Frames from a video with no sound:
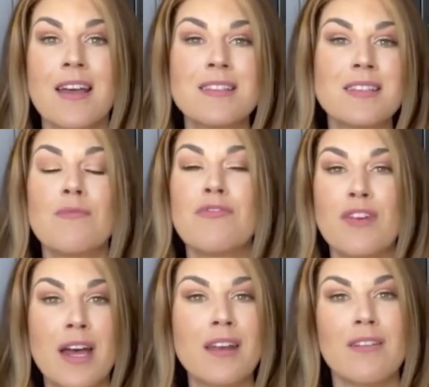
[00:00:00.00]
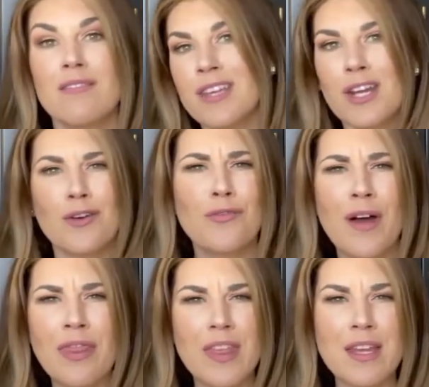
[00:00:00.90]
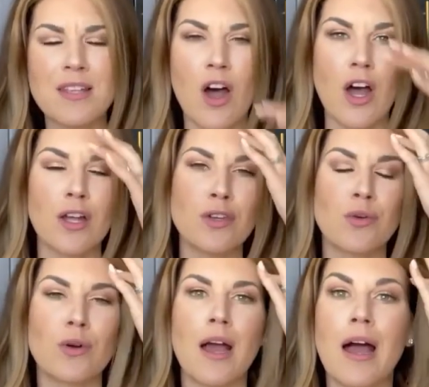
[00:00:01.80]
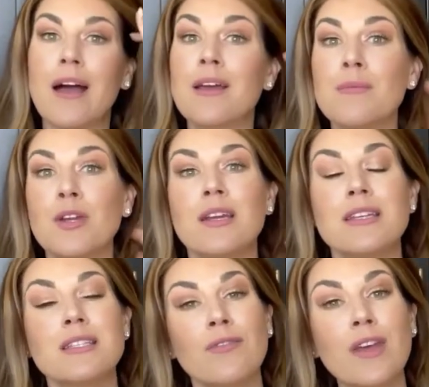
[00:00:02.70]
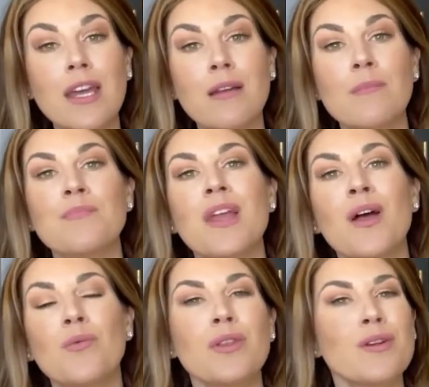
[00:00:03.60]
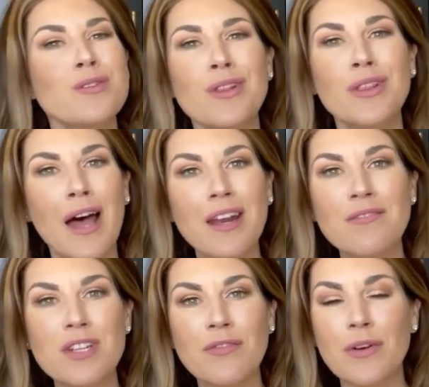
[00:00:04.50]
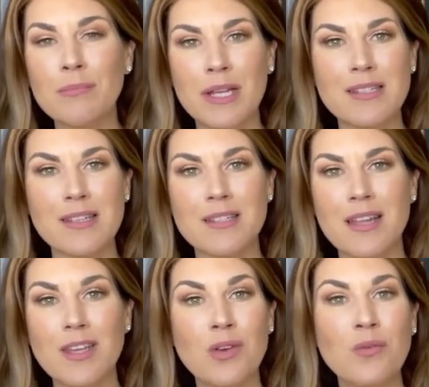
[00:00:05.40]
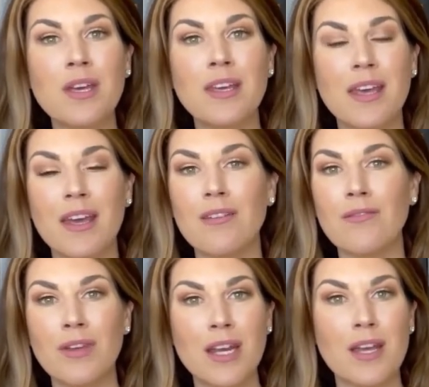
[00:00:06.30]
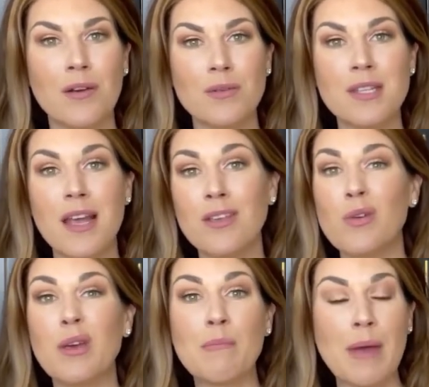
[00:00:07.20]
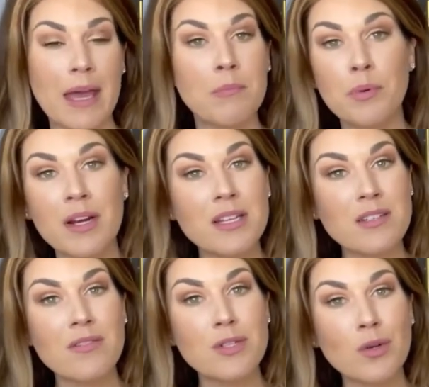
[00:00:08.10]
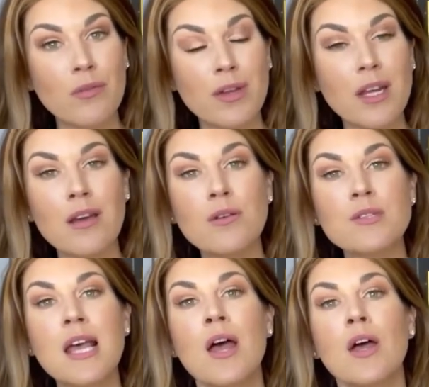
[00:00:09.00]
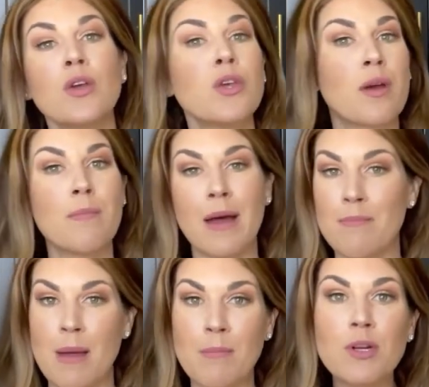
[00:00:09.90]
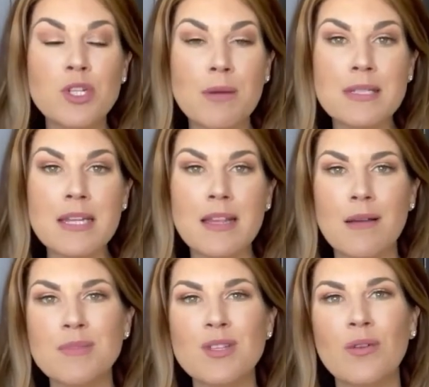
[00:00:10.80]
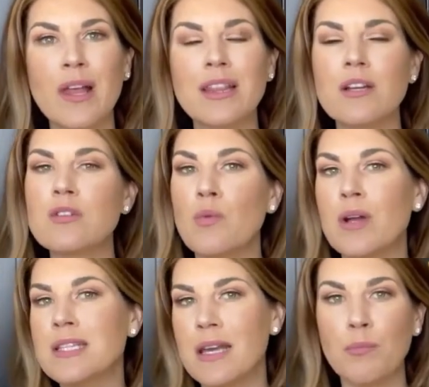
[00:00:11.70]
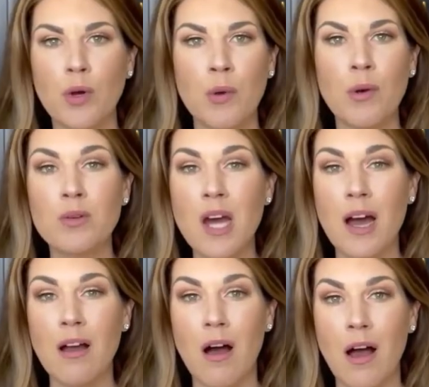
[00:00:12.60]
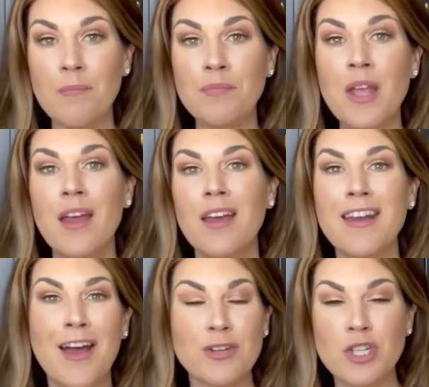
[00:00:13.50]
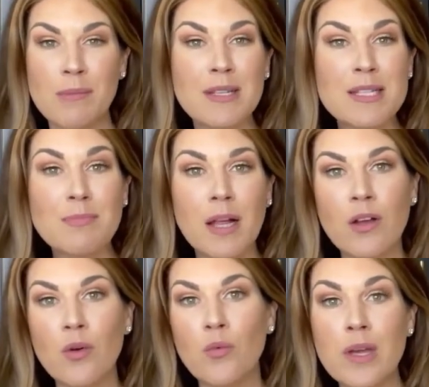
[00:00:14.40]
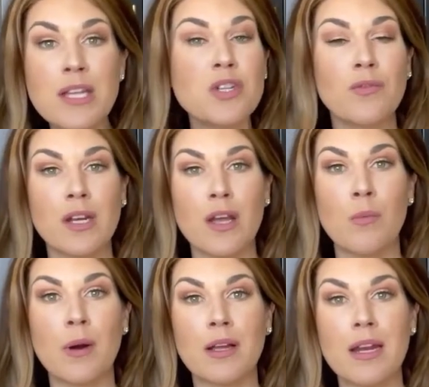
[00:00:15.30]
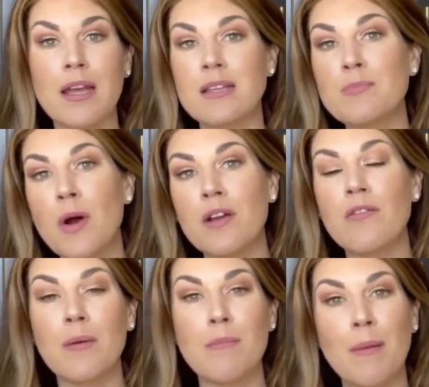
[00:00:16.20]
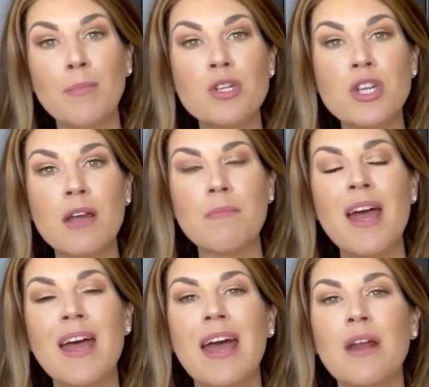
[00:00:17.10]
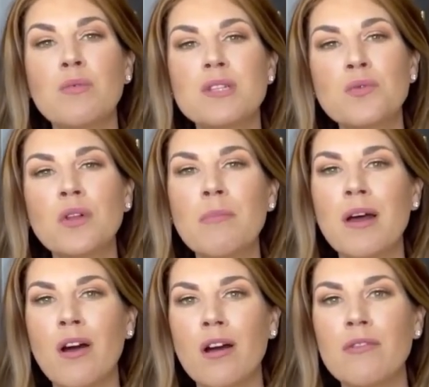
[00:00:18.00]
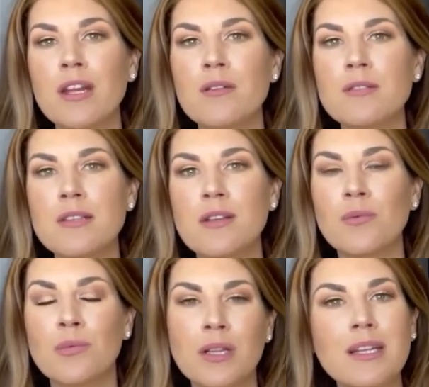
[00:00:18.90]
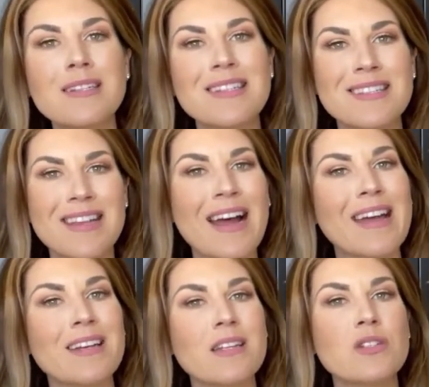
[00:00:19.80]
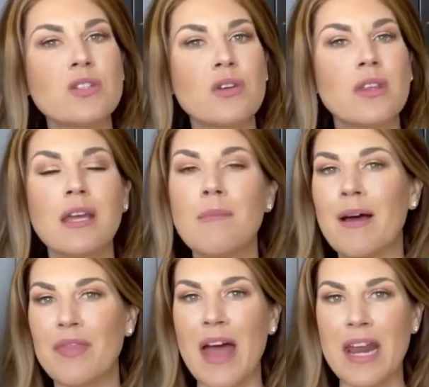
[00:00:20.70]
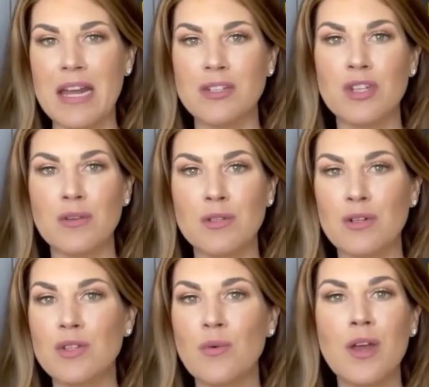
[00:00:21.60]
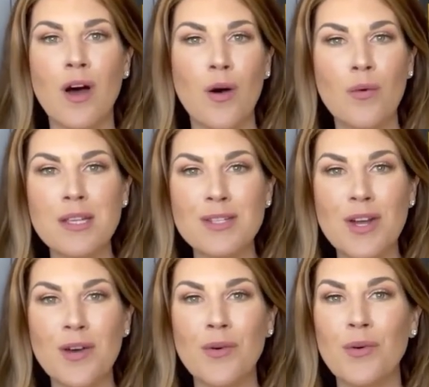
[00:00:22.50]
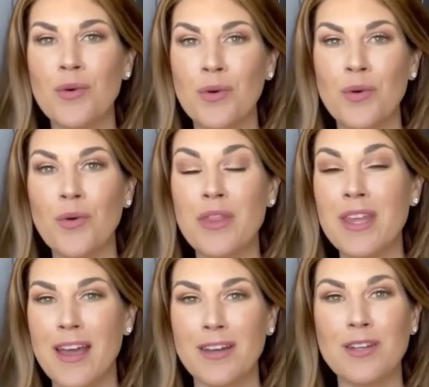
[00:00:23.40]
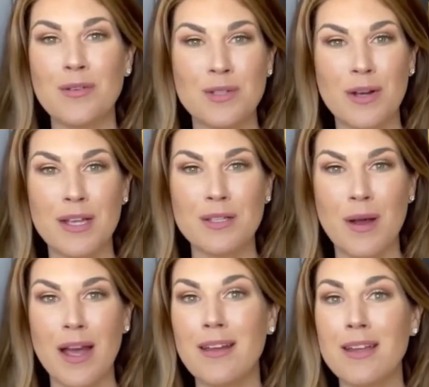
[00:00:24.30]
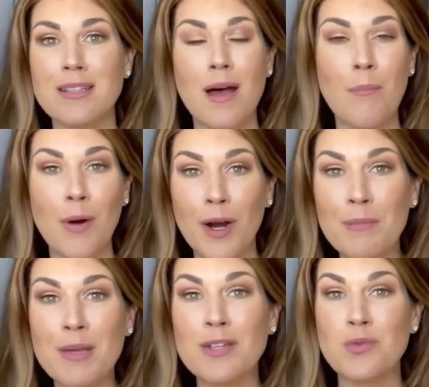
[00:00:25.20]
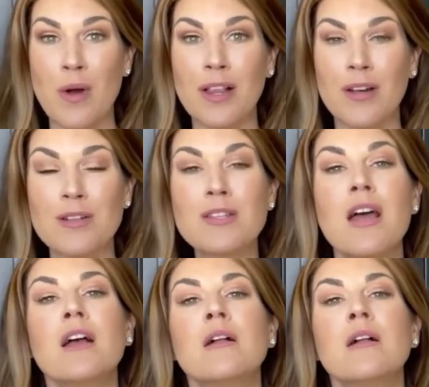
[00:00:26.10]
some fun things on your community's feed. Well, there's a lot of different places that you can get videos, and you can pay per individual videos. You can buy memberships to them. So like there's ones like promo.com. Now, shameless plug, we do video marketing as part of our membership. And what's cool about our videos is they're really designed to think about that end user. So we always know who the end user is, right? It's apartment dwellers.